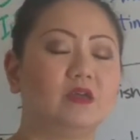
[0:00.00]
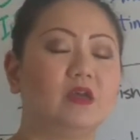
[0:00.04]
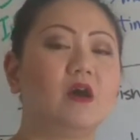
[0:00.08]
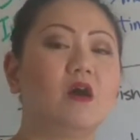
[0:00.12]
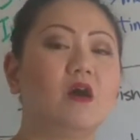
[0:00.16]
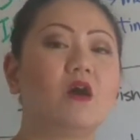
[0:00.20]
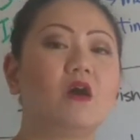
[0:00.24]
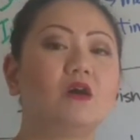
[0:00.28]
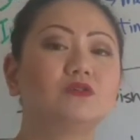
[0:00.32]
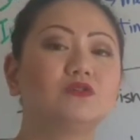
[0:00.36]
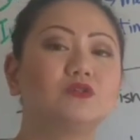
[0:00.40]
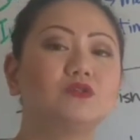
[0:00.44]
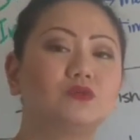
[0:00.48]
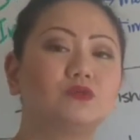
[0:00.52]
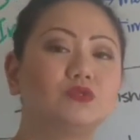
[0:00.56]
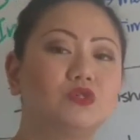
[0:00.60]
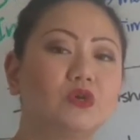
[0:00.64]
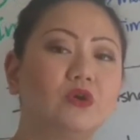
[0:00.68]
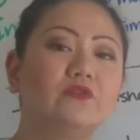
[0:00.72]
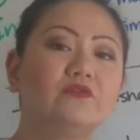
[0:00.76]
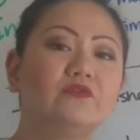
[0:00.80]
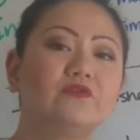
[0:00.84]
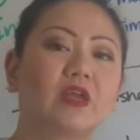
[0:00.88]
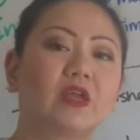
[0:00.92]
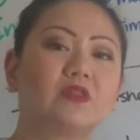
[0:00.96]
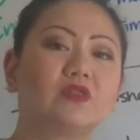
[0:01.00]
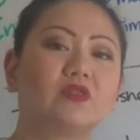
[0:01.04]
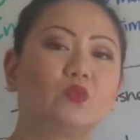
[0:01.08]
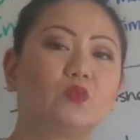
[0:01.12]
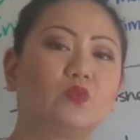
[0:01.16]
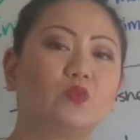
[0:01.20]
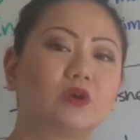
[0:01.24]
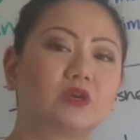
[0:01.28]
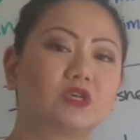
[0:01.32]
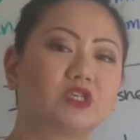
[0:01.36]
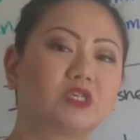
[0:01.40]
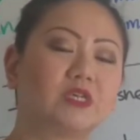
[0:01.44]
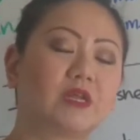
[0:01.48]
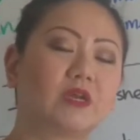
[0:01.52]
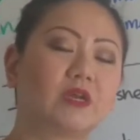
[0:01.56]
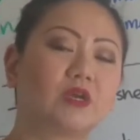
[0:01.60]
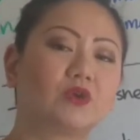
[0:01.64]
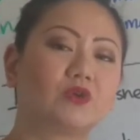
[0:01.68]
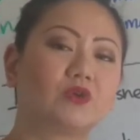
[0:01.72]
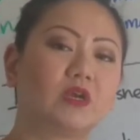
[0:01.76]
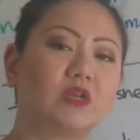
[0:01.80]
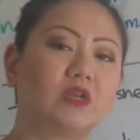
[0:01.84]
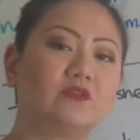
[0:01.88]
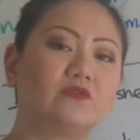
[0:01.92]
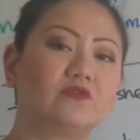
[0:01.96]
Also, don't forget the worksheet I
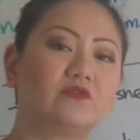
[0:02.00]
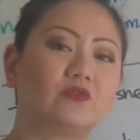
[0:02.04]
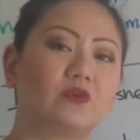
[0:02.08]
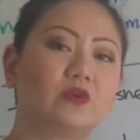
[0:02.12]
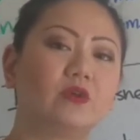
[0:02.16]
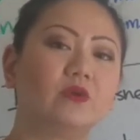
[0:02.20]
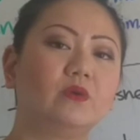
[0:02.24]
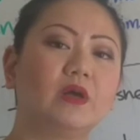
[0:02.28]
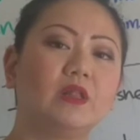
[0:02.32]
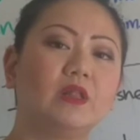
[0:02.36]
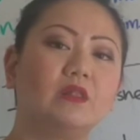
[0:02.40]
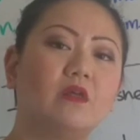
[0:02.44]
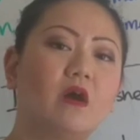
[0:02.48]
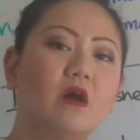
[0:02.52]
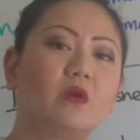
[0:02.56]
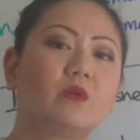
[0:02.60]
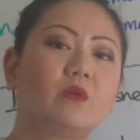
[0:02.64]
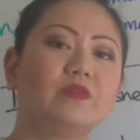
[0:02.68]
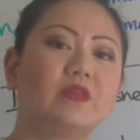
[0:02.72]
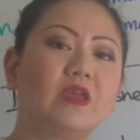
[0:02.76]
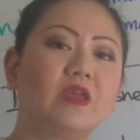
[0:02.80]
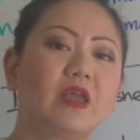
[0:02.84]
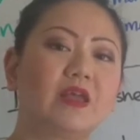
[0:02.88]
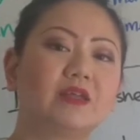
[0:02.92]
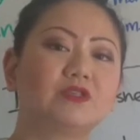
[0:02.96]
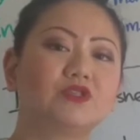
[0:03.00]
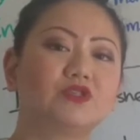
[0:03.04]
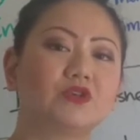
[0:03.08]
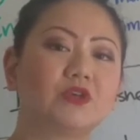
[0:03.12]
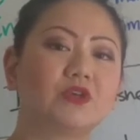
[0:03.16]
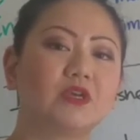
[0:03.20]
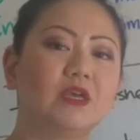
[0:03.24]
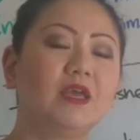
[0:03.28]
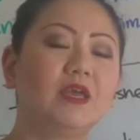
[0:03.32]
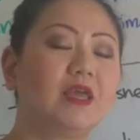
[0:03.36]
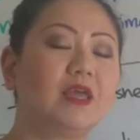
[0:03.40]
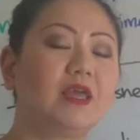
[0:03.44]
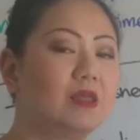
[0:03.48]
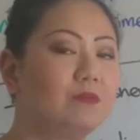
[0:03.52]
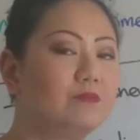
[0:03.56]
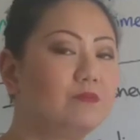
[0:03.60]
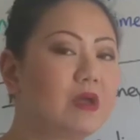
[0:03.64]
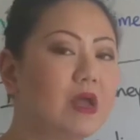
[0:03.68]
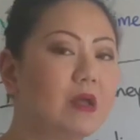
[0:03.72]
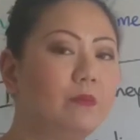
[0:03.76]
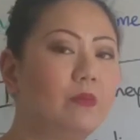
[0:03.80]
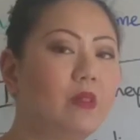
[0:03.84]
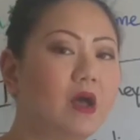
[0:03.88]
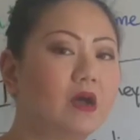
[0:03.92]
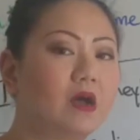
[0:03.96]
created for you along with the answer key in
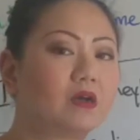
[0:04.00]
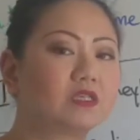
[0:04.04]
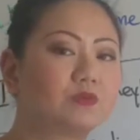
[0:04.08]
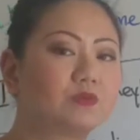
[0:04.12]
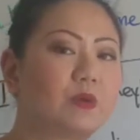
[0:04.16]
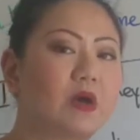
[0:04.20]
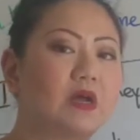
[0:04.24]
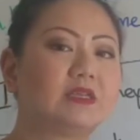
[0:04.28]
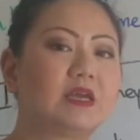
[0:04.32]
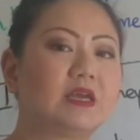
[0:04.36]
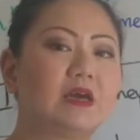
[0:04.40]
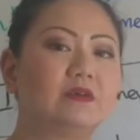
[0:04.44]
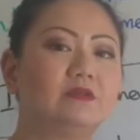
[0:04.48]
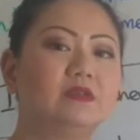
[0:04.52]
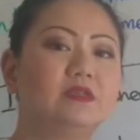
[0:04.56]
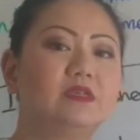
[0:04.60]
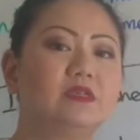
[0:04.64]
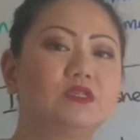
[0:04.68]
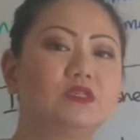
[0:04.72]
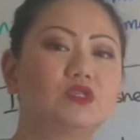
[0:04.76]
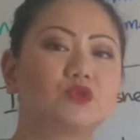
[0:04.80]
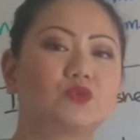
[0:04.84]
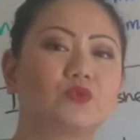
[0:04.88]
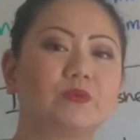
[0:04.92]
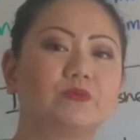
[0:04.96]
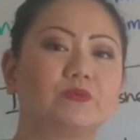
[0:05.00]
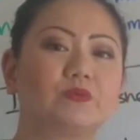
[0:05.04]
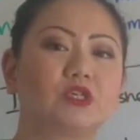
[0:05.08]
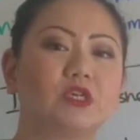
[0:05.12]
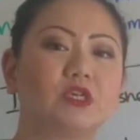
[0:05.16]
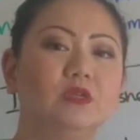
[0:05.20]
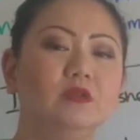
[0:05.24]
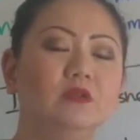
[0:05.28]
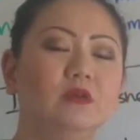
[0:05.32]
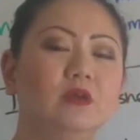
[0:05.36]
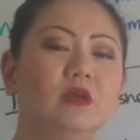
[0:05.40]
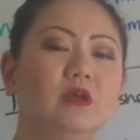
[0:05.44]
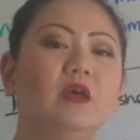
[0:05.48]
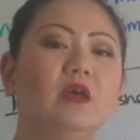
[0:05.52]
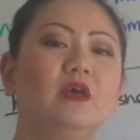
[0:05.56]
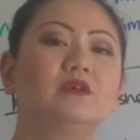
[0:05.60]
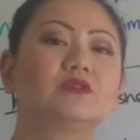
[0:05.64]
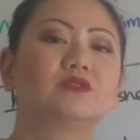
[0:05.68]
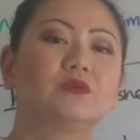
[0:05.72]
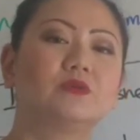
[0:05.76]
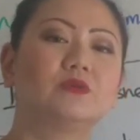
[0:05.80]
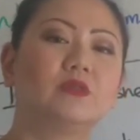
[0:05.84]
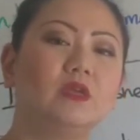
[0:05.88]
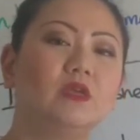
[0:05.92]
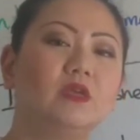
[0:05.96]
my blog spot down in the description
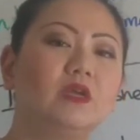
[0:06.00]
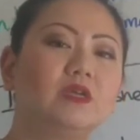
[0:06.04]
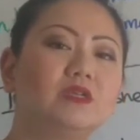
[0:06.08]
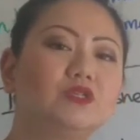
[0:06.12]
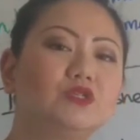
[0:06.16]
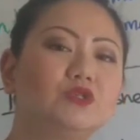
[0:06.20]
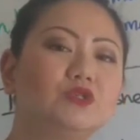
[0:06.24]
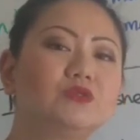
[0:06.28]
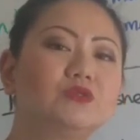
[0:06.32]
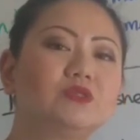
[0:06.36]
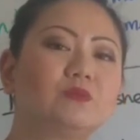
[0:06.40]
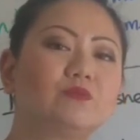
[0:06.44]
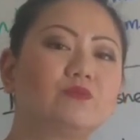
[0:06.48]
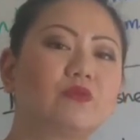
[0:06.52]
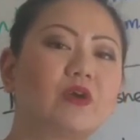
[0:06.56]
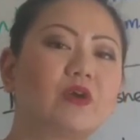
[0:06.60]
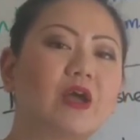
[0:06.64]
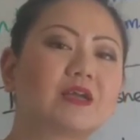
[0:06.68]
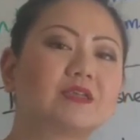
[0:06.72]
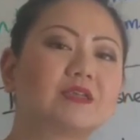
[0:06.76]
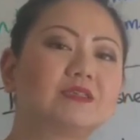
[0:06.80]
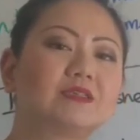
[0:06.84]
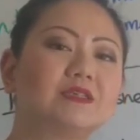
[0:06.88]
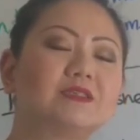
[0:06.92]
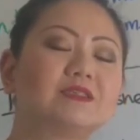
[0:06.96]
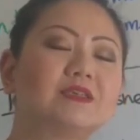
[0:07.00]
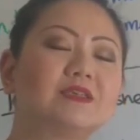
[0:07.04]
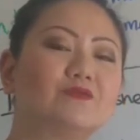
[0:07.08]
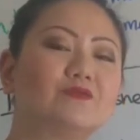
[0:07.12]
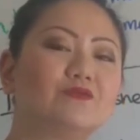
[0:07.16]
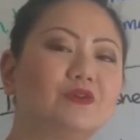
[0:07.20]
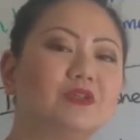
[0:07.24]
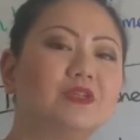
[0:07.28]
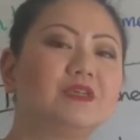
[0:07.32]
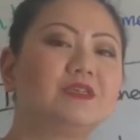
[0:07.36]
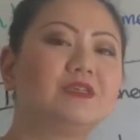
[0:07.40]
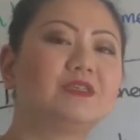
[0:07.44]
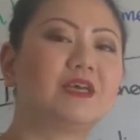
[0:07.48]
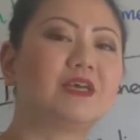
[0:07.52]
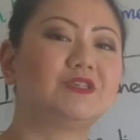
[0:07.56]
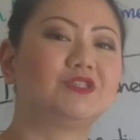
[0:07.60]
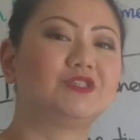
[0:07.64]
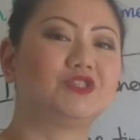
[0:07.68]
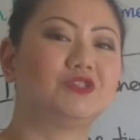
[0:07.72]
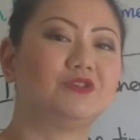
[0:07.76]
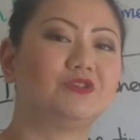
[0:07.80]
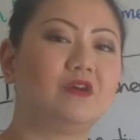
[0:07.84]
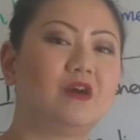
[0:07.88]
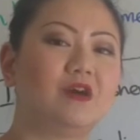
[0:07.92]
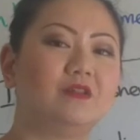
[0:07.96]
so that you can do some practice and really test
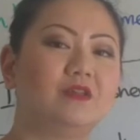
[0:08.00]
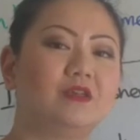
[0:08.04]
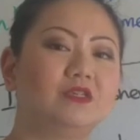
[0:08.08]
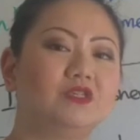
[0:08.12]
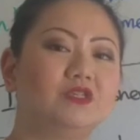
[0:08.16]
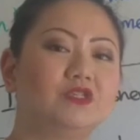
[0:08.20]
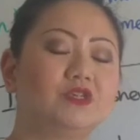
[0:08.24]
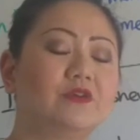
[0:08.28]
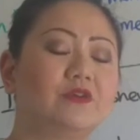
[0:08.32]
your knowledge.